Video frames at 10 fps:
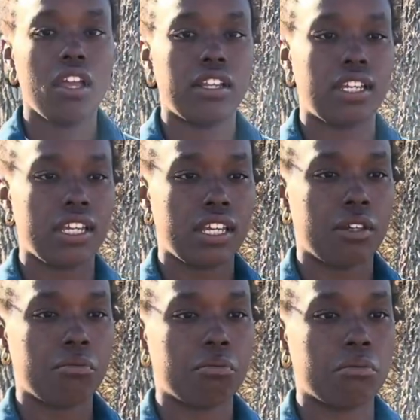
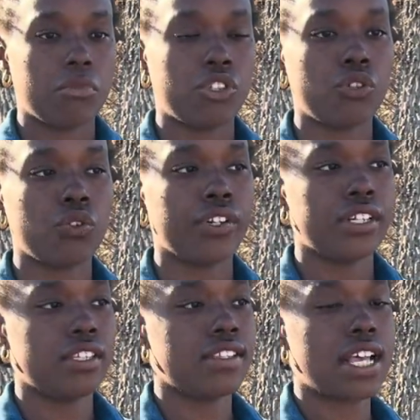Then
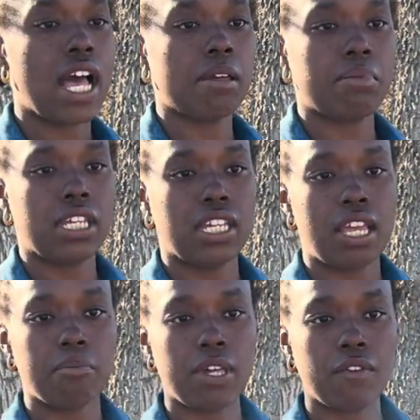during the time being
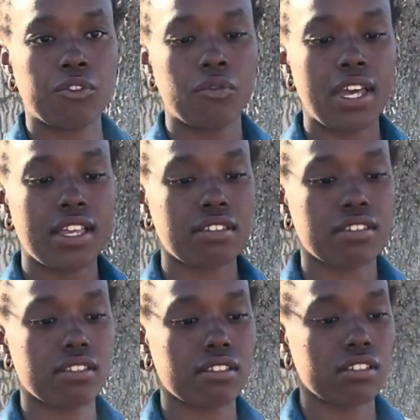at Belleville
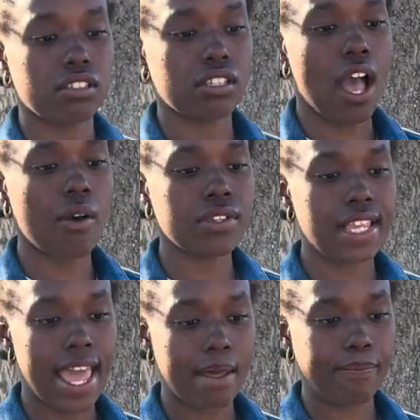West, I was
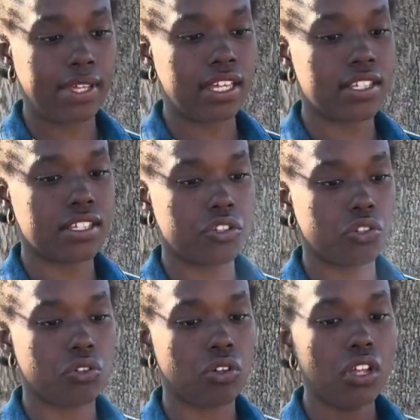happy until
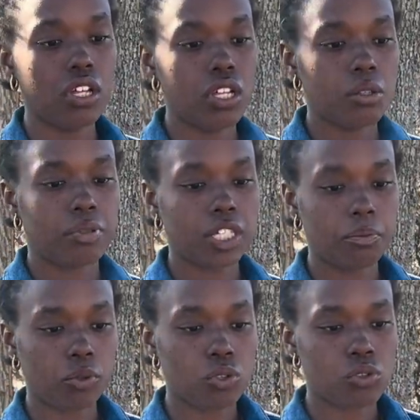
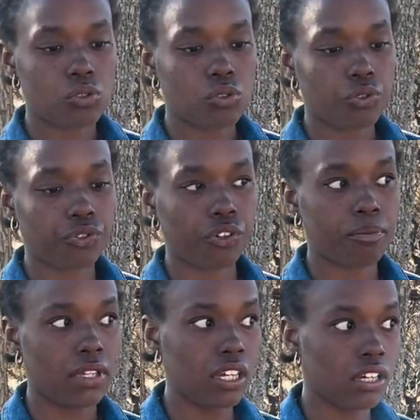people from
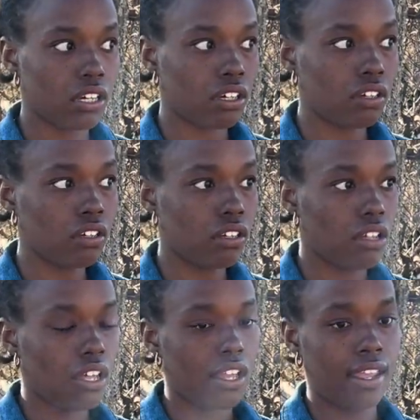here
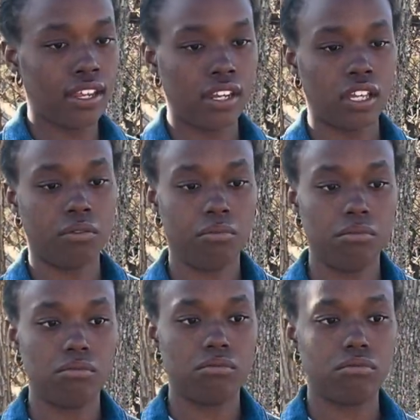end up
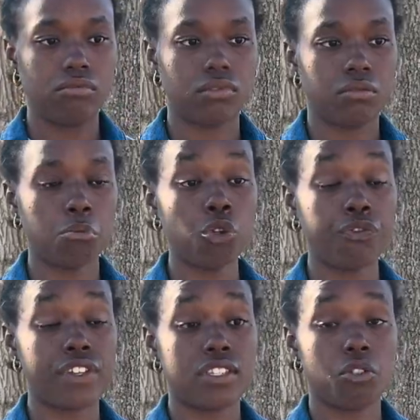
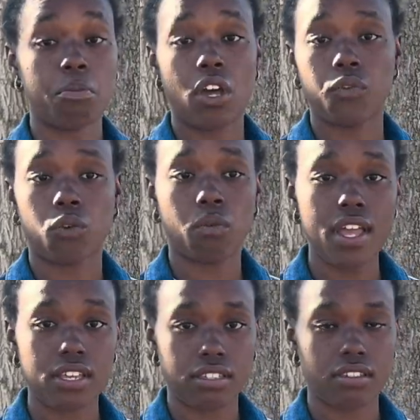moving to
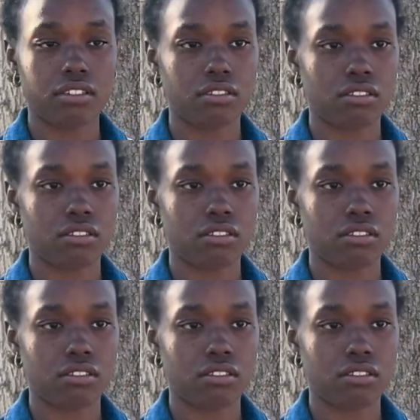Belleville West.